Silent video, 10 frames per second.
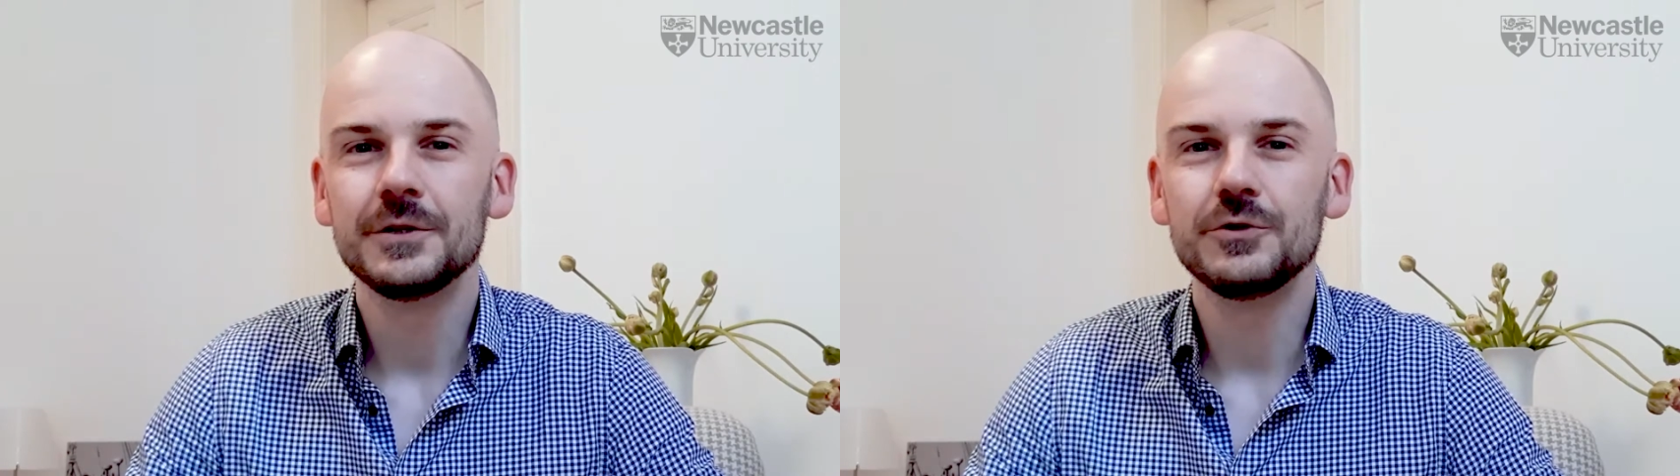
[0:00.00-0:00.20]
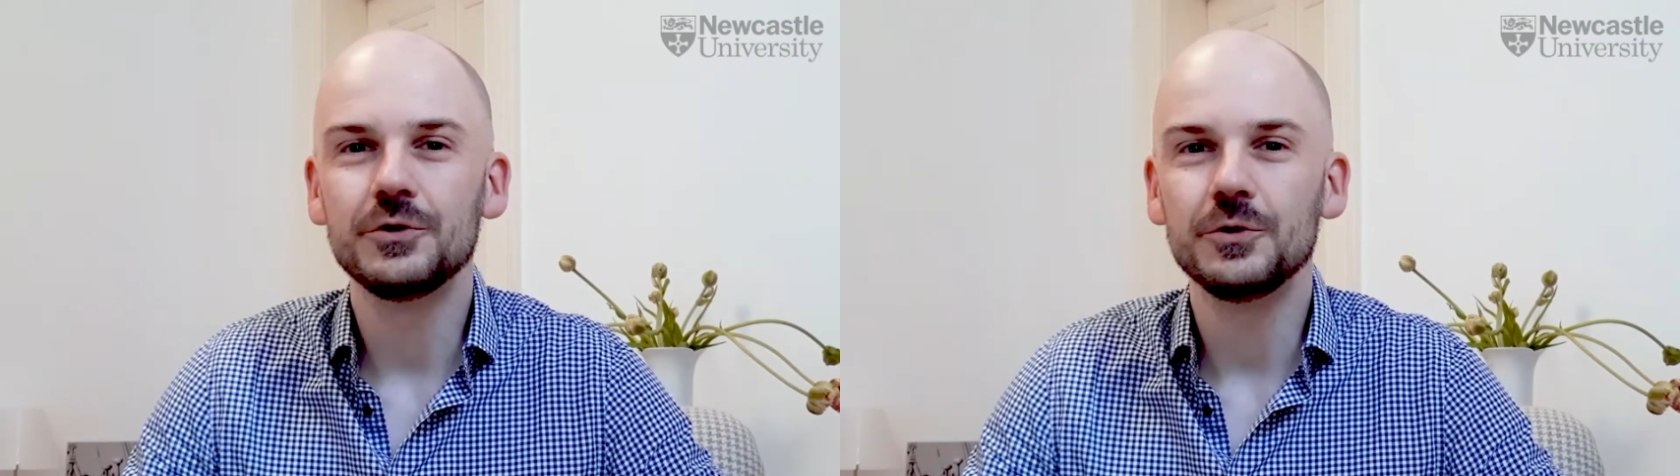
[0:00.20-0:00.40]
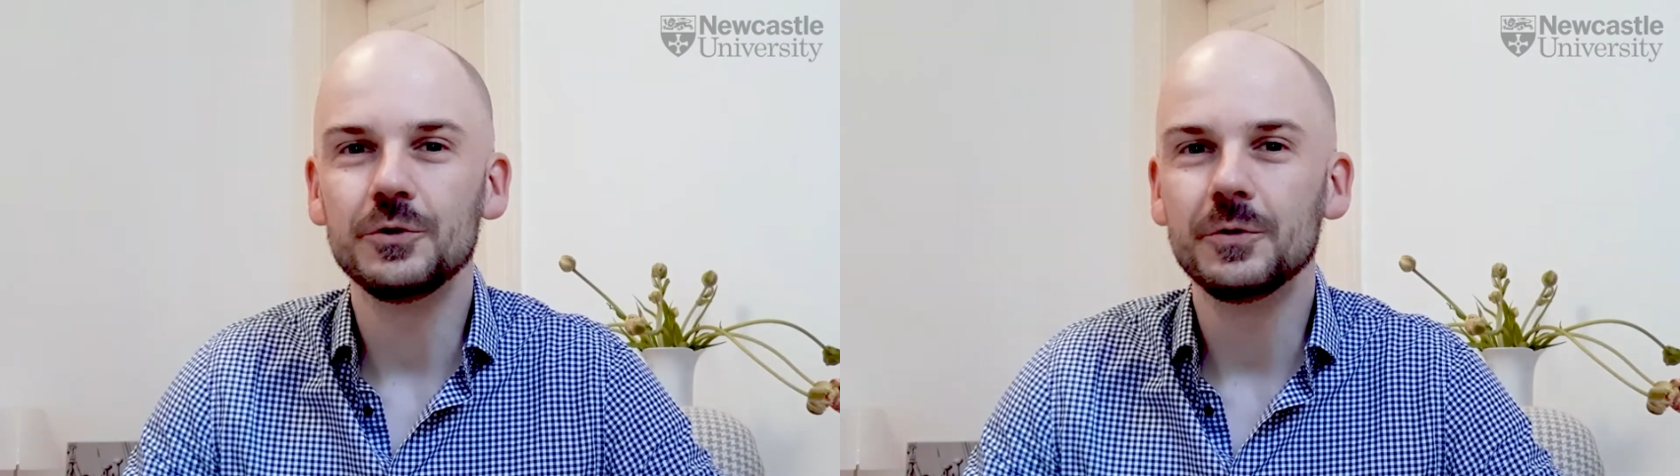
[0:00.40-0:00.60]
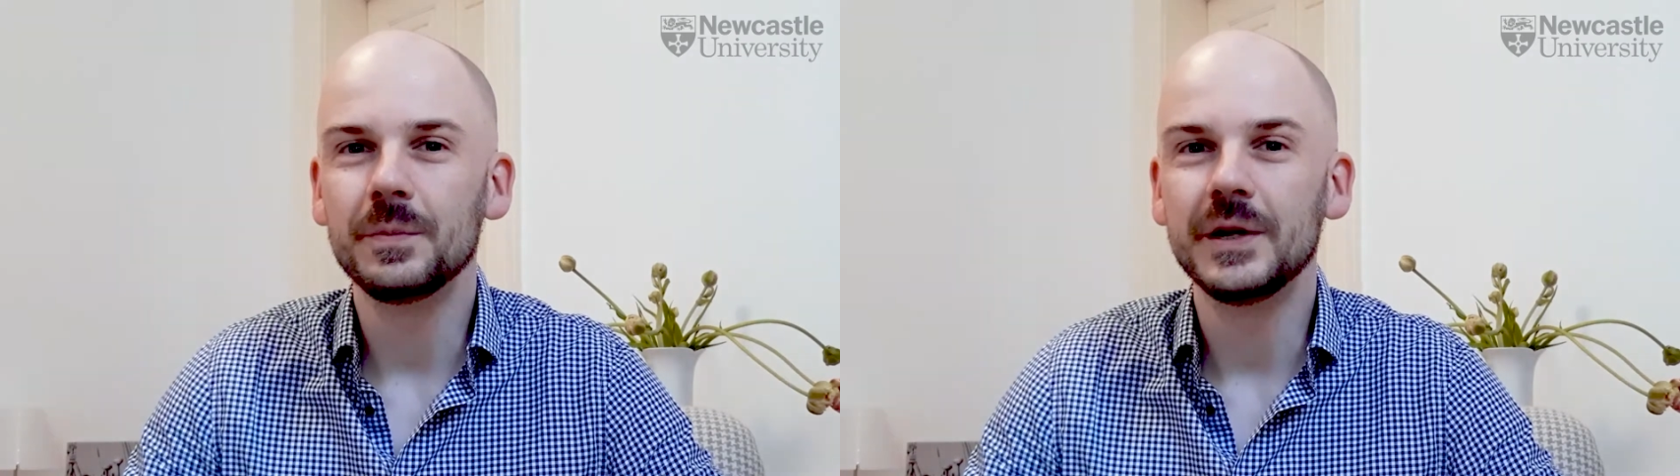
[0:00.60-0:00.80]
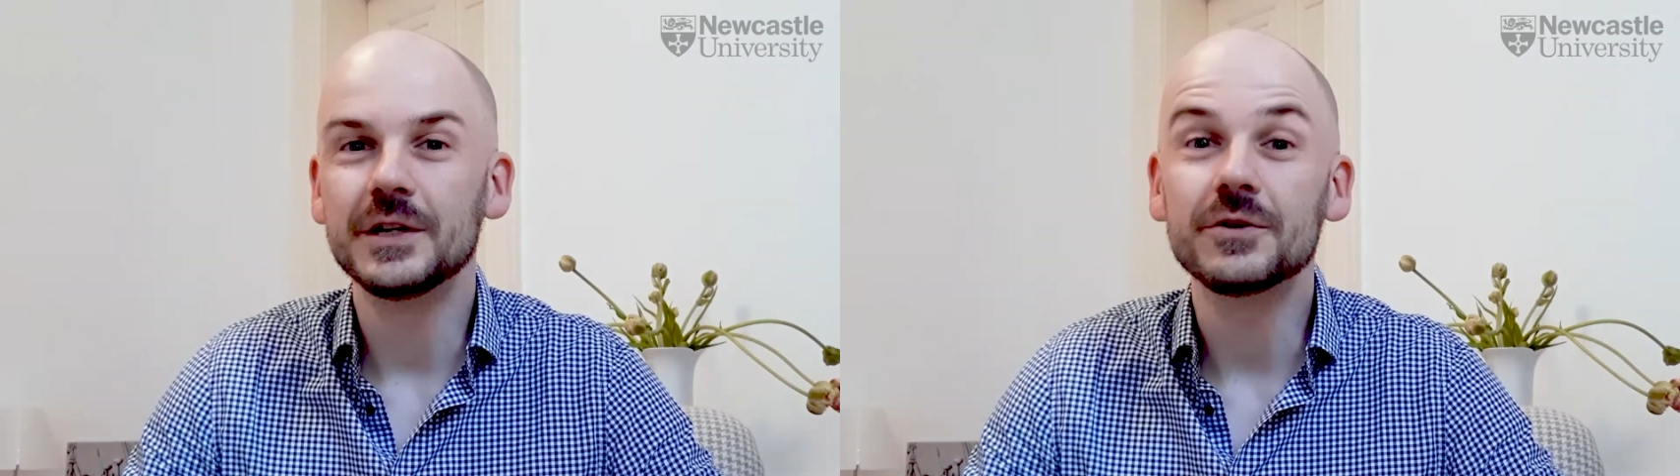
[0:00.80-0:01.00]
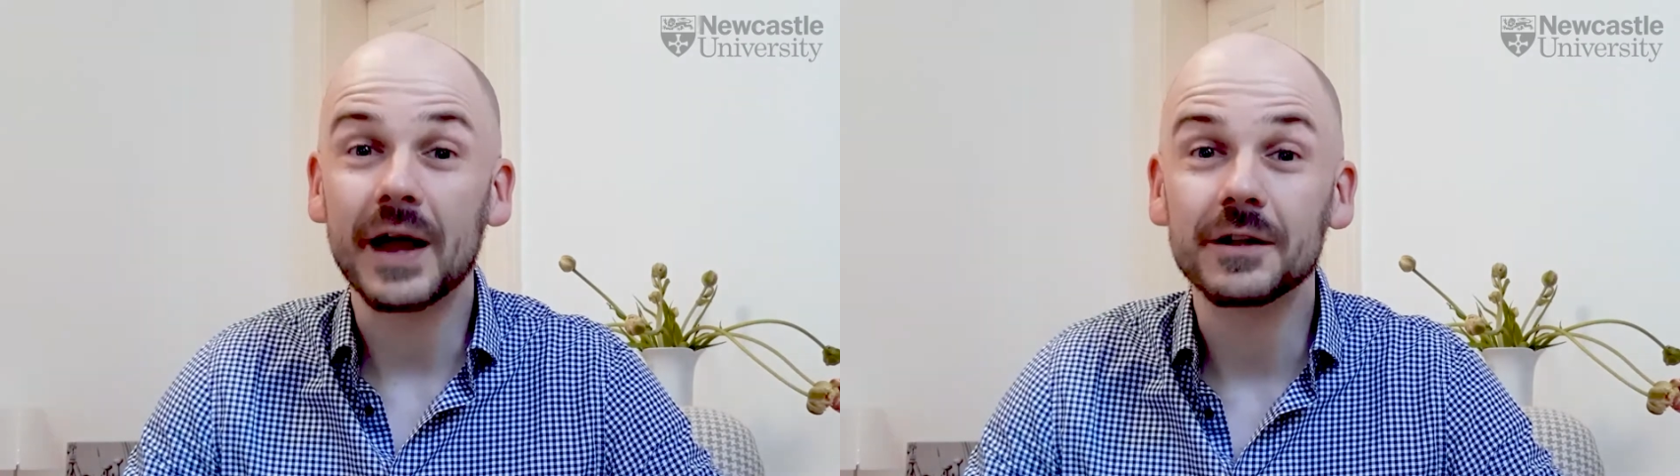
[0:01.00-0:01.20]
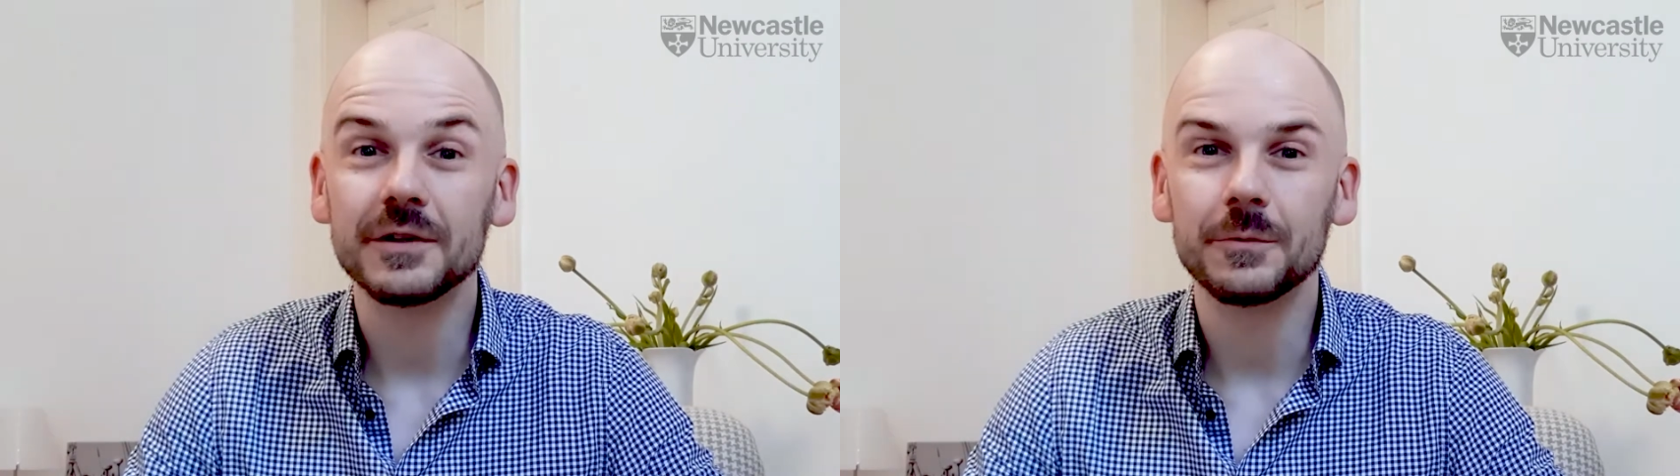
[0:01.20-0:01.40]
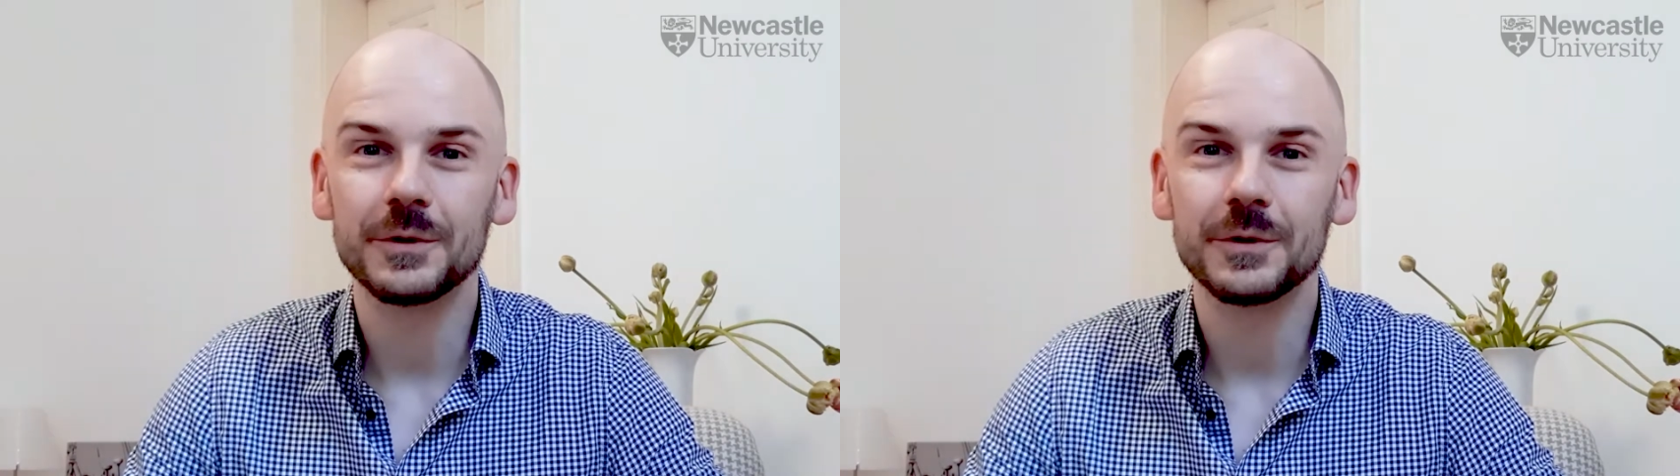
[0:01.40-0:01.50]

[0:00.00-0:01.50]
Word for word: to be interacting